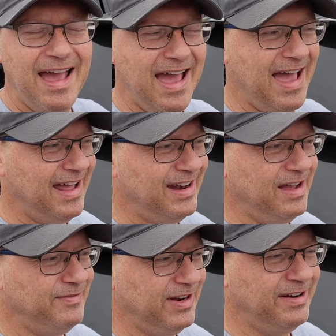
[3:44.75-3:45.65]
and
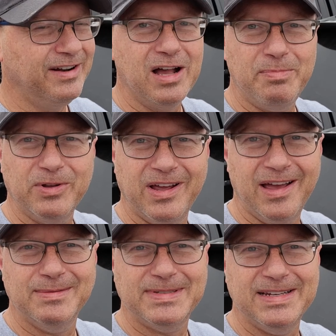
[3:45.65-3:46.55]
I've done it a couple
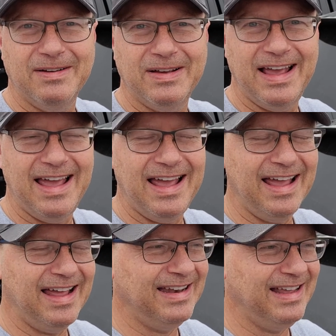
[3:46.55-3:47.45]
times now,
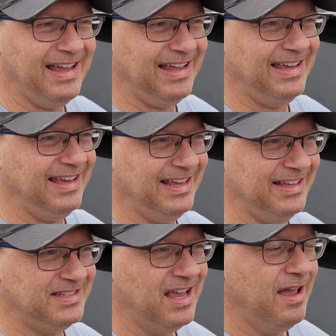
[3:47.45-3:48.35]
and it
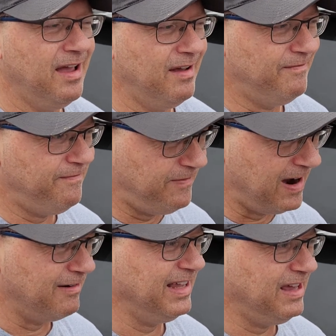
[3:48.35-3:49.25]
is
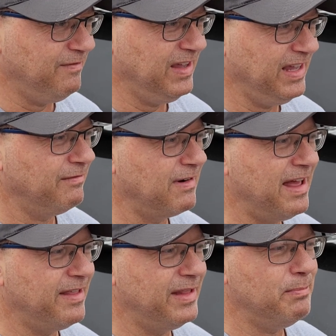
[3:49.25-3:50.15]
very convenient.
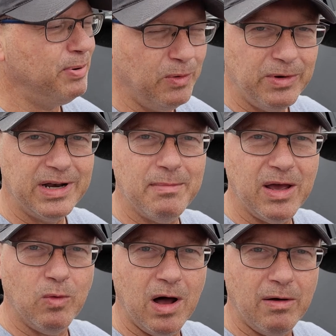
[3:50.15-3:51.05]
Rather than pulling out
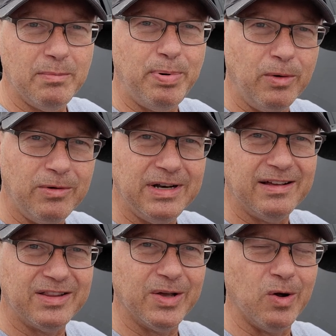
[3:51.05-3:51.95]
my wallet, pulling
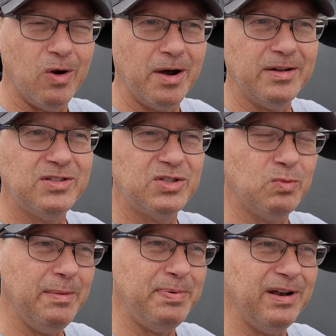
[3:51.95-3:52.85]
out the card,
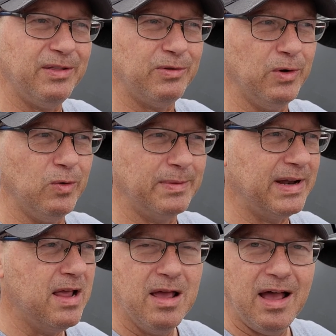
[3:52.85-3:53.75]
swiping it through,
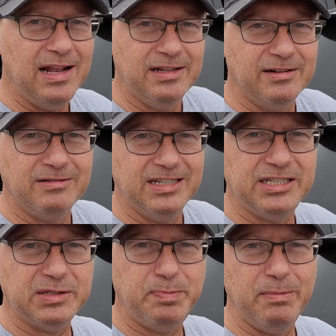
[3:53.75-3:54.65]
I literally
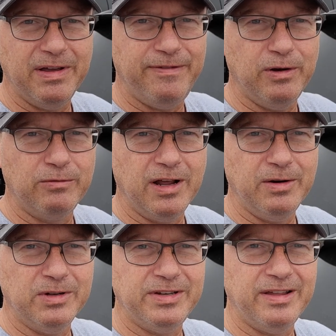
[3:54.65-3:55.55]
just put my phone
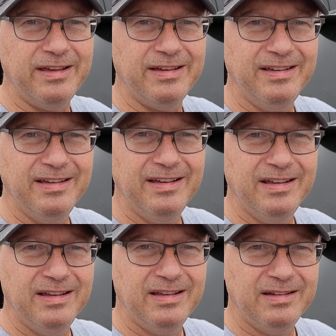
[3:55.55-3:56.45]
right onto the
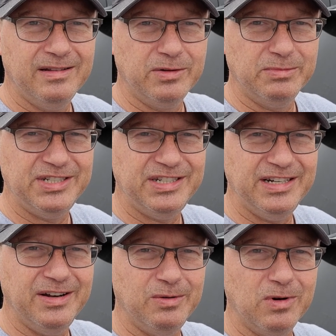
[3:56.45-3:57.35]
little
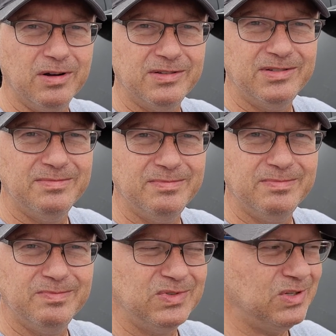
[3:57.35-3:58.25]
machine and it works.
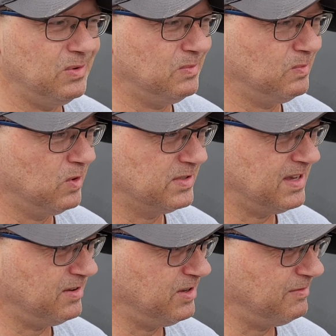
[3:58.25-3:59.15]
So,
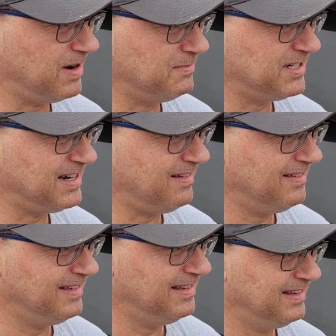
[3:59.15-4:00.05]
works out good, right, Michelle?
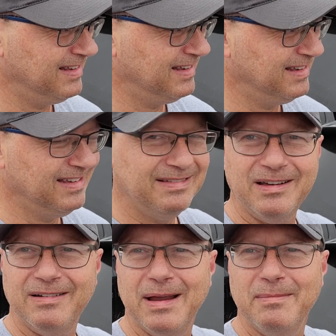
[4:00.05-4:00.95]
Good.
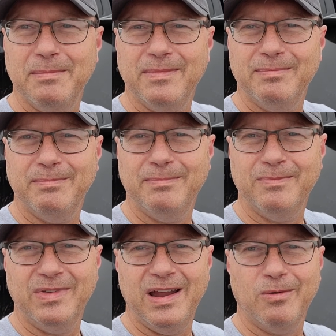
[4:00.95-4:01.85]
All right.
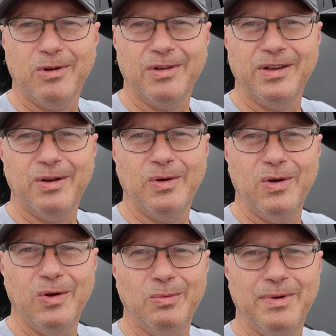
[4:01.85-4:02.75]
Now we're going to go
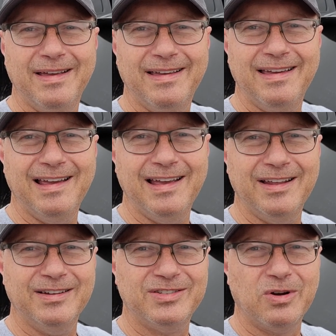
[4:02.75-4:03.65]
home
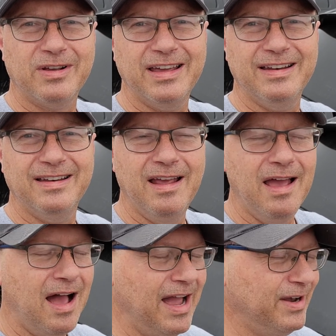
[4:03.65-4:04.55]
and start getting.
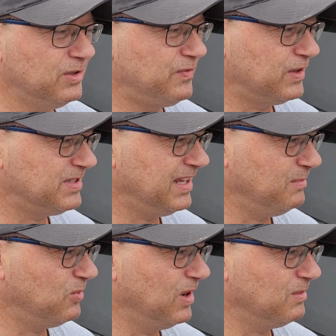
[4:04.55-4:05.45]
I know it's first thing in
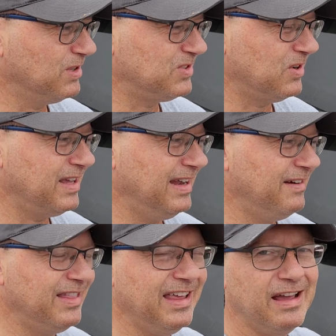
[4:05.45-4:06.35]
the morning. I'm going to start getting
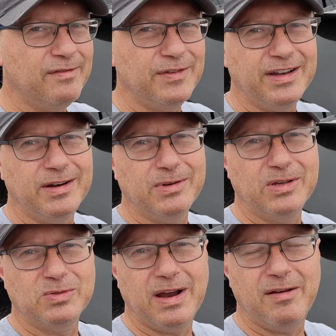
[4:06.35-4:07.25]
everything out for dinner
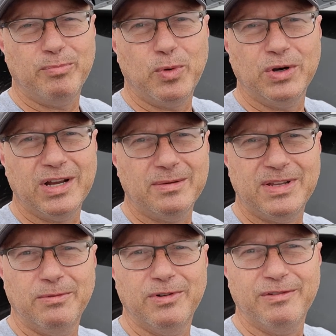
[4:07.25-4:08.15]
because we're having pork
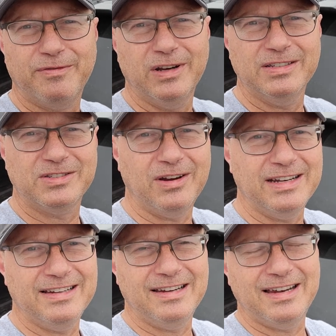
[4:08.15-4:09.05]
chops. They were in the freezer. I
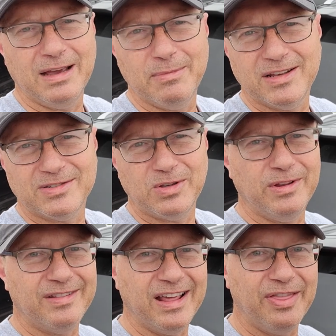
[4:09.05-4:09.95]
need to take them out
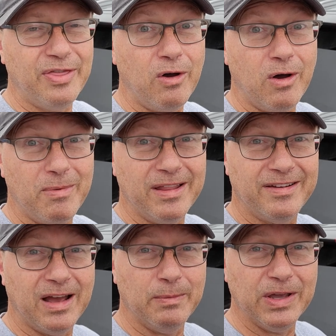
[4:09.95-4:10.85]
so that they thaw by
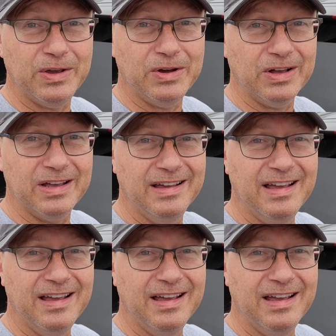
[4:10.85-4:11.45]
the time we cook.